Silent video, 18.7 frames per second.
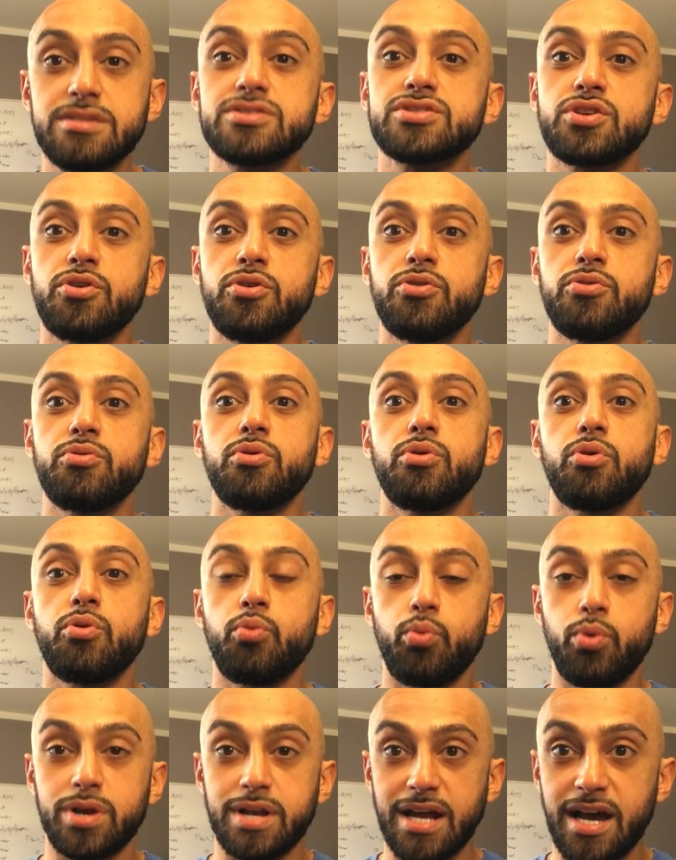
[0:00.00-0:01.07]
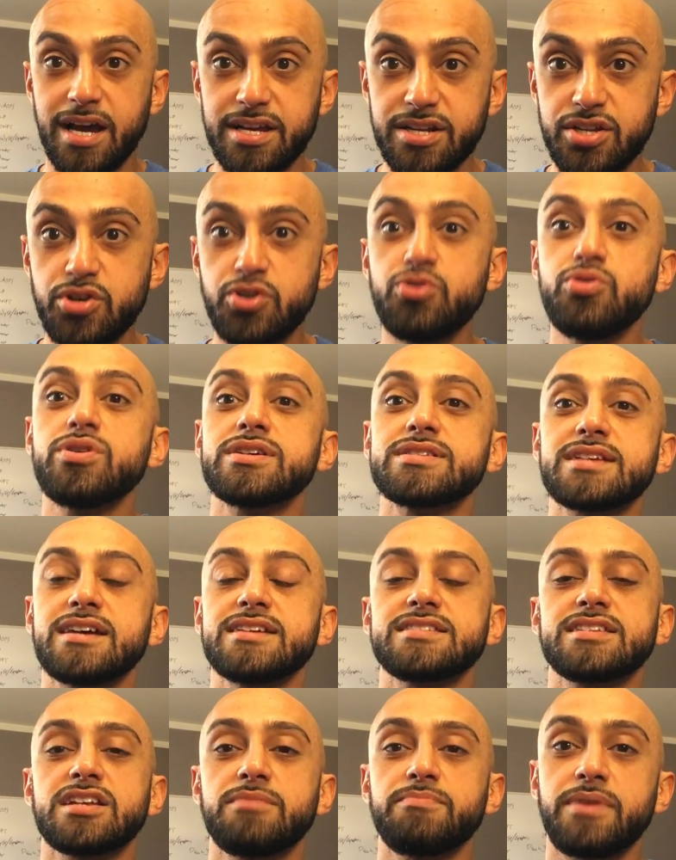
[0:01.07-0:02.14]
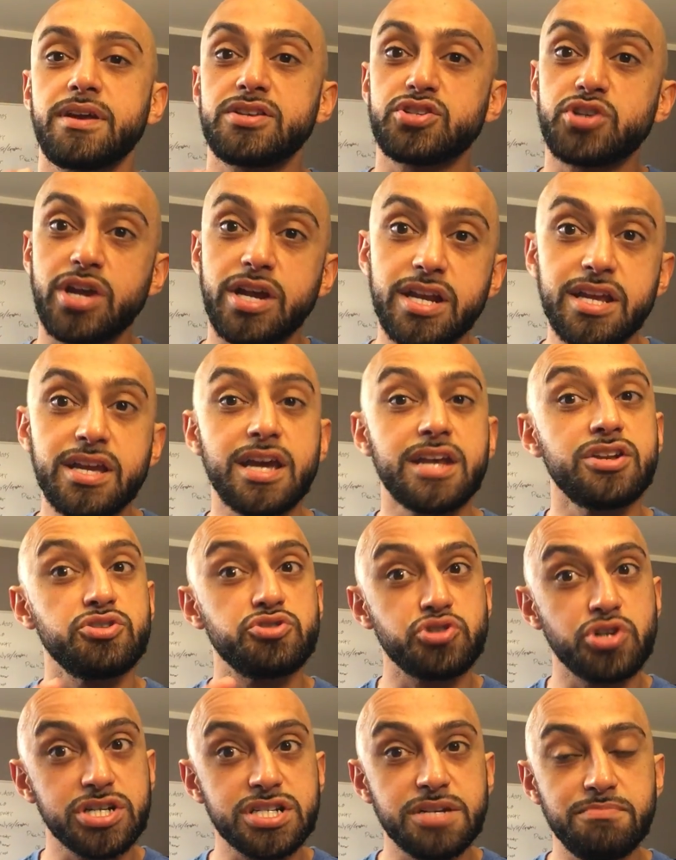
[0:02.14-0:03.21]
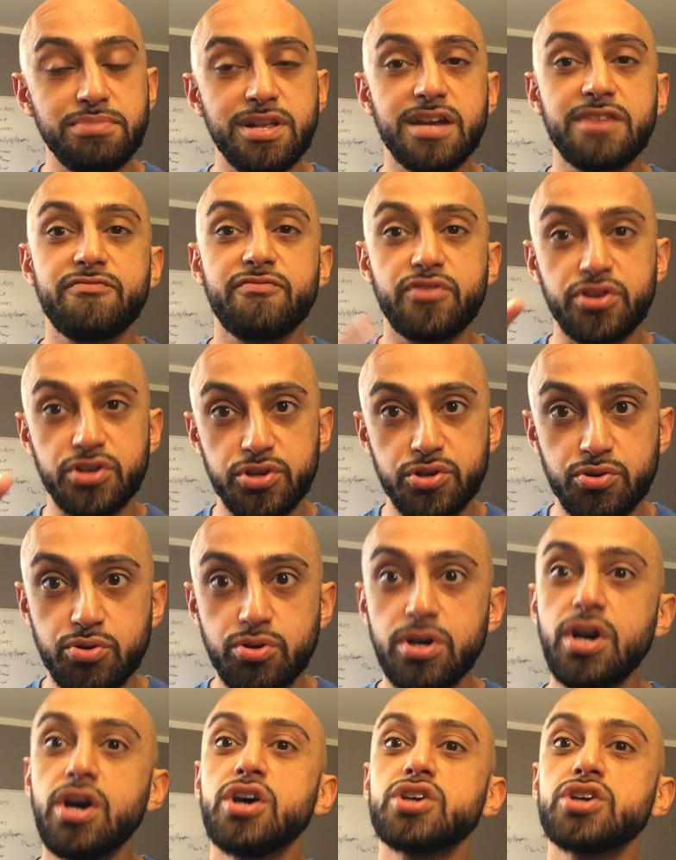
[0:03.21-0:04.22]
so what I do is I set up a training and nutrition plan for you